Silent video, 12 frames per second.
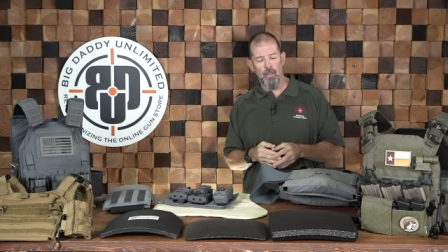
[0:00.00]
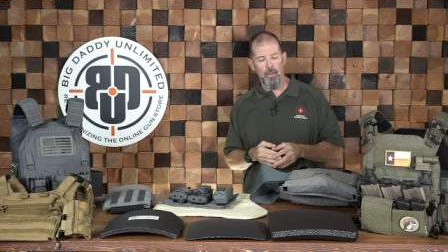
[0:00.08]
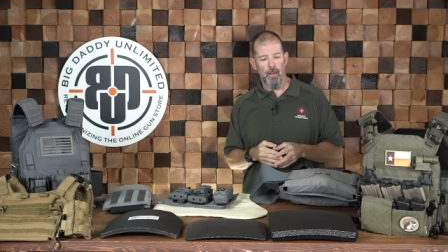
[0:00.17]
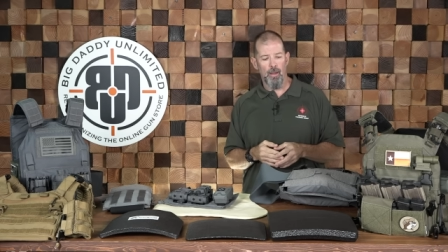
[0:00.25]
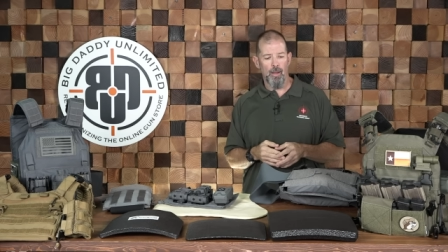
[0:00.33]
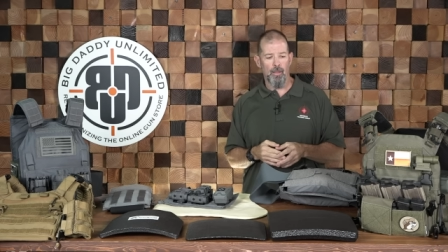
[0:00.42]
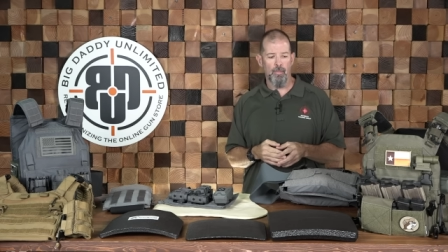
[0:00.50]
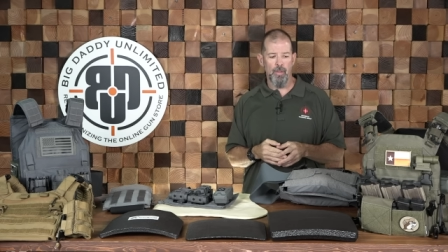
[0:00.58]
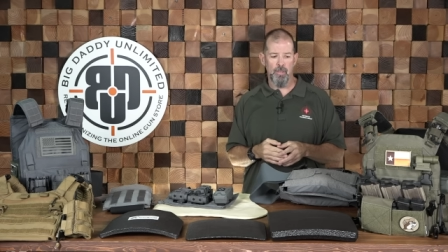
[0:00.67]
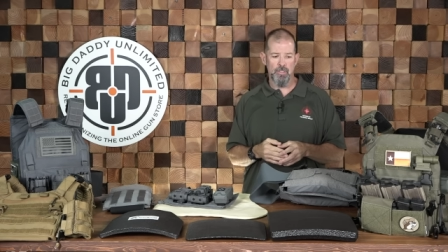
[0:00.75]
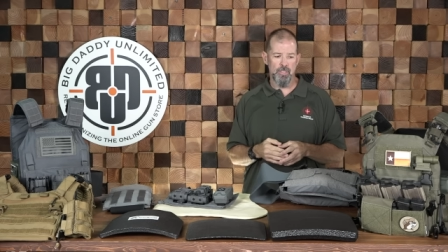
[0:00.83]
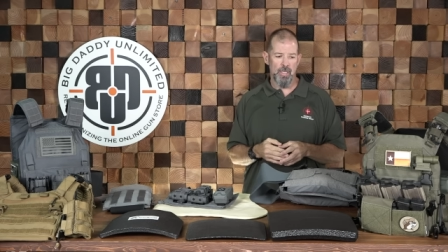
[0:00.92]
Uh,
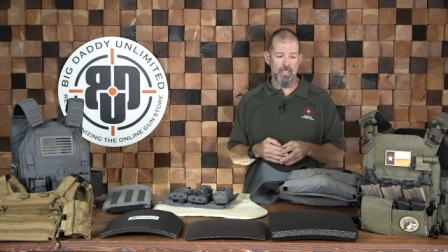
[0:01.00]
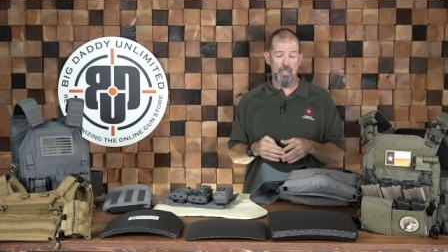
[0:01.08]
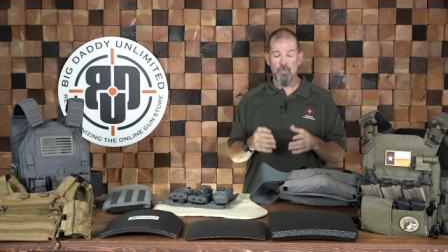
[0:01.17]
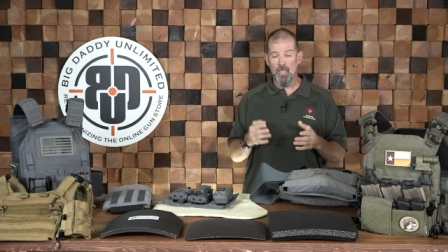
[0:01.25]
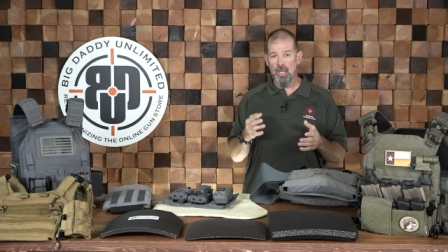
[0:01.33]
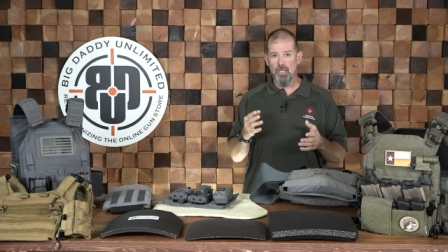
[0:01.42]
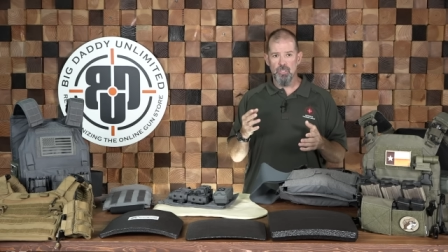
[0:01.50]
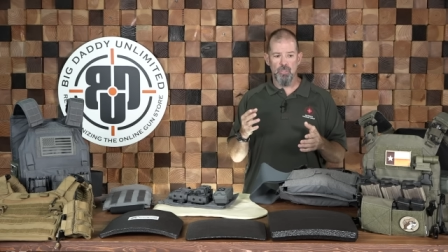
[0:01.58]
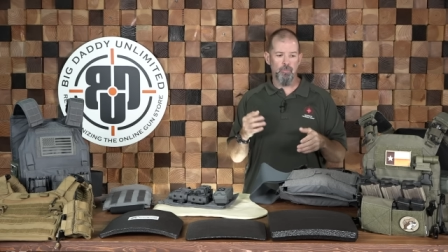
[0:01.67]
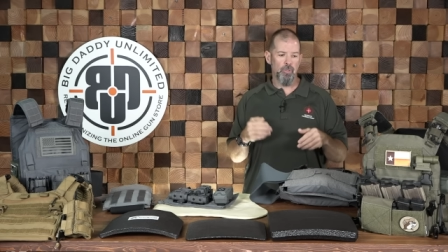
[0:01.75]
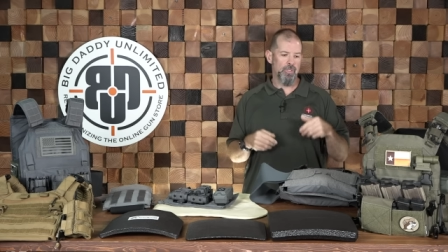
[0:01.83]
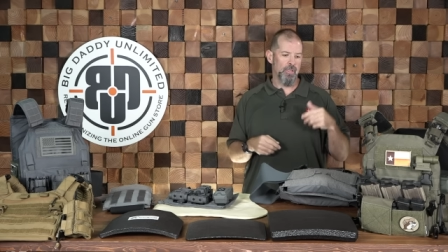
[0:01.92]
there's a temptation to
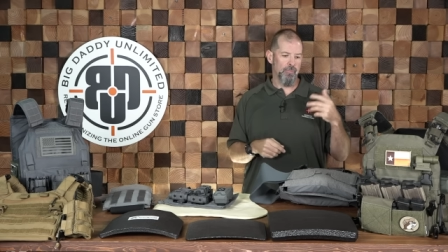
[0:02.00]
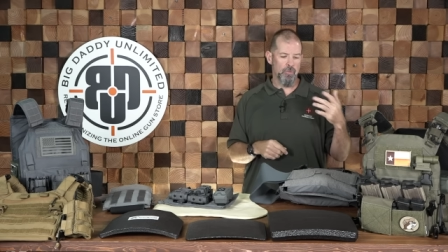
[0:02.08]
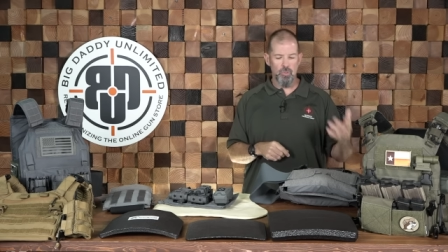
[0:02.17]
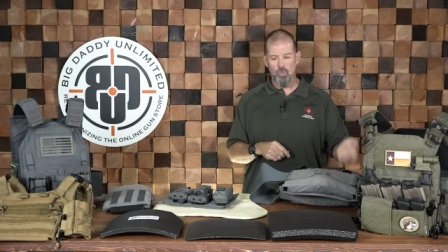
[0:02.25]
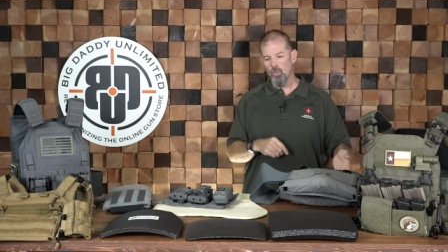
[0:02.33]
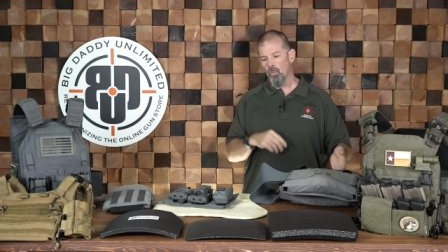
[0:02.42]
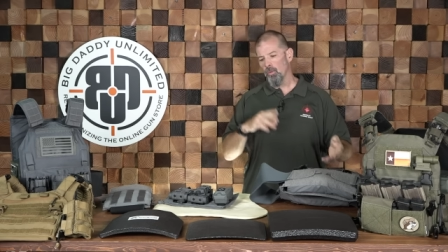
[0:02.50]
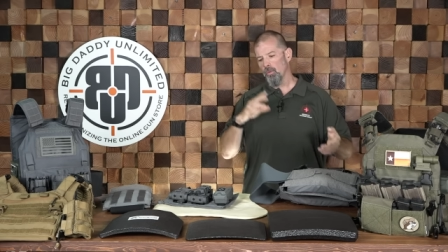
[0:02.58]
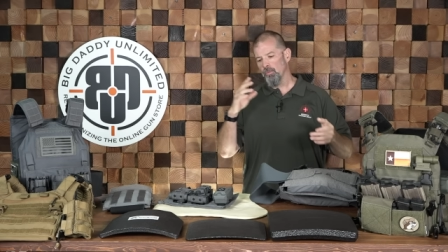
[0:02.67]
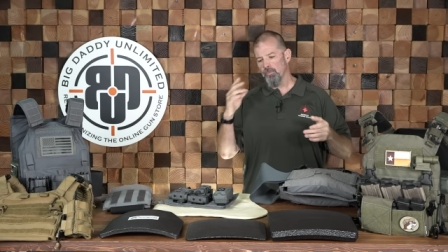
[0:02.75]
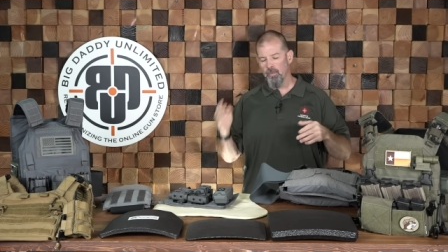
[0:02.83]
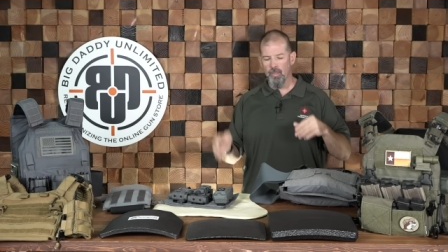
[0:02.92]
put different
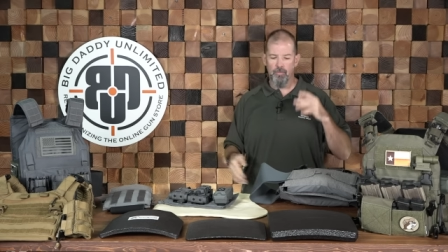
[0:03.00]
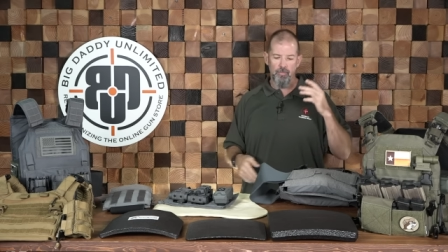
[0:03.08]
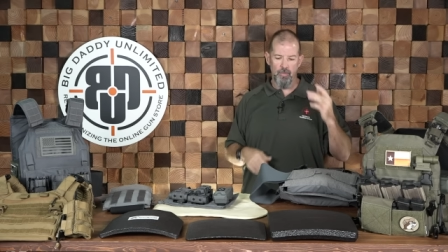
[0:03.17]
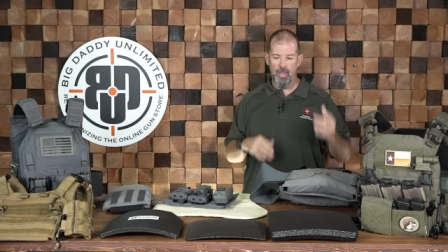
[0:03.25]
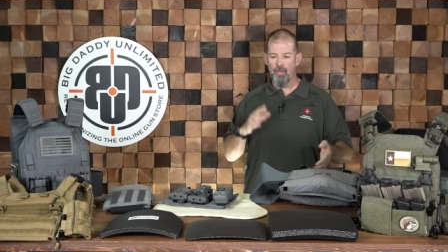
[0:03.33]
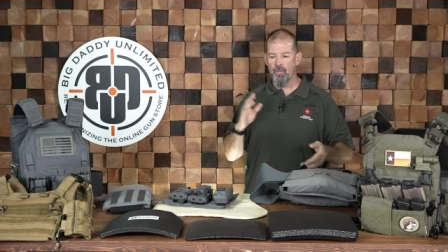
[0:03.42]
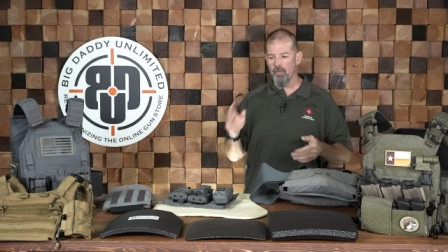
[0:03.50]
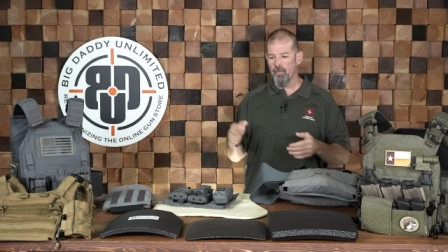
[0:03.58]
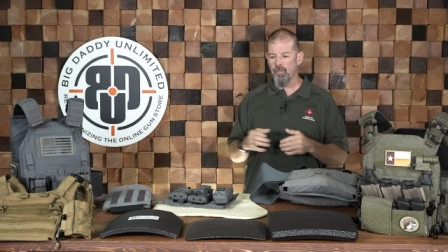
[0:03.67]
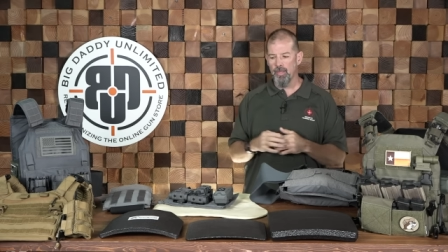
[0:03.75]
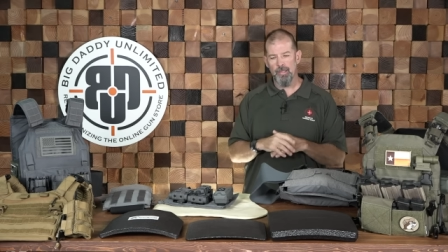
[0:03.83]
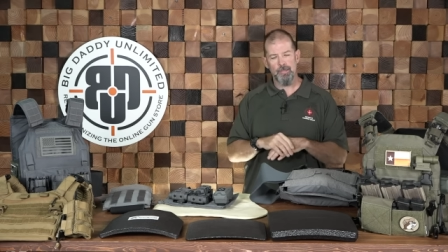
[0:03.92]
tools and this and that and the other
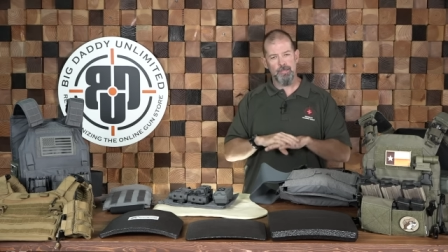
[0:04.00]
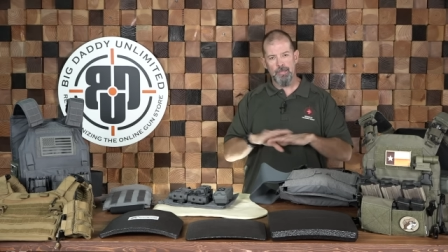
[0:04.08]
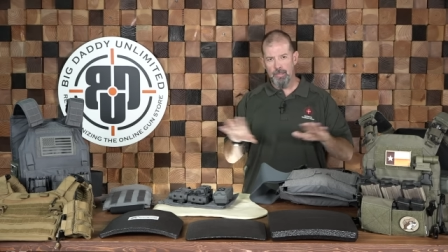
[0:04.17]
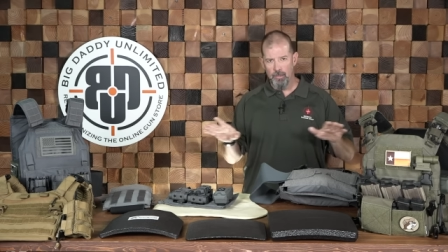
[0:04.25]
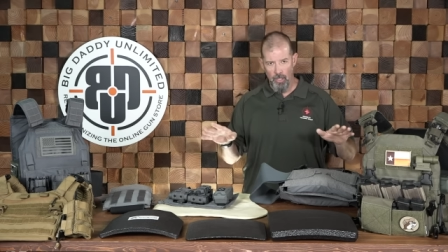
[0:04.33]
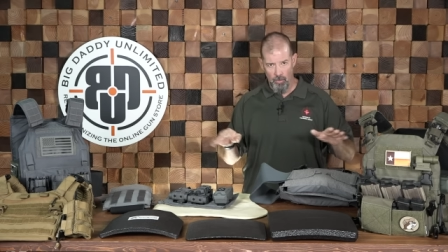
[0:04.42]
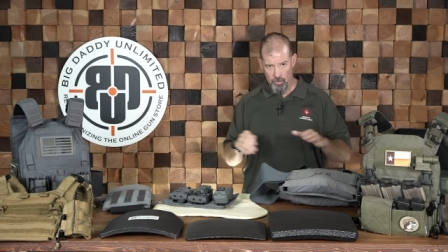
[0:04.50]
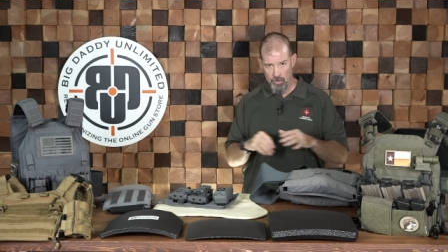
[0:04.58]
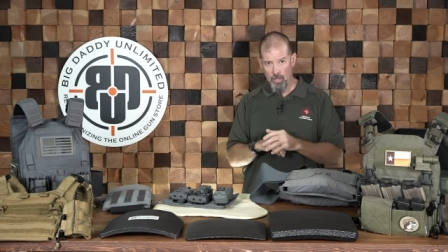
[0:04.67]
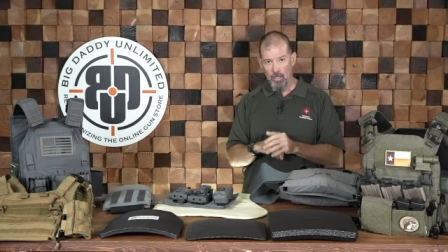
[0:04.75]
thing. Don't.